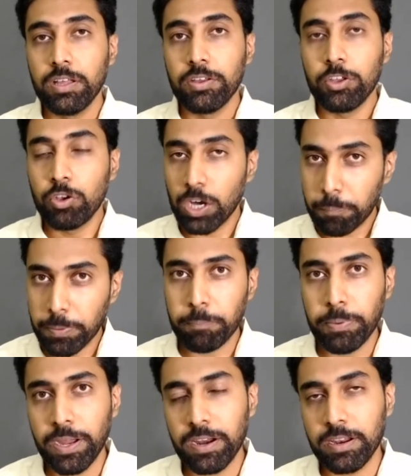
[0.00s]
You are
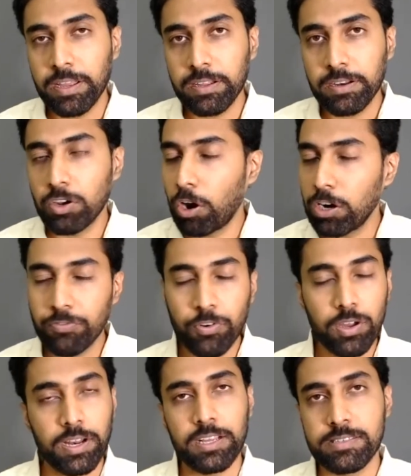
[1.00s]
preparing not
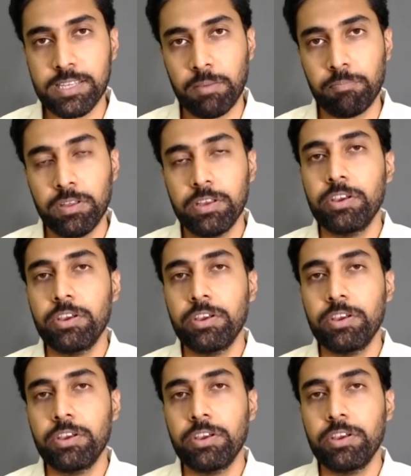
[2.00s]
for exam.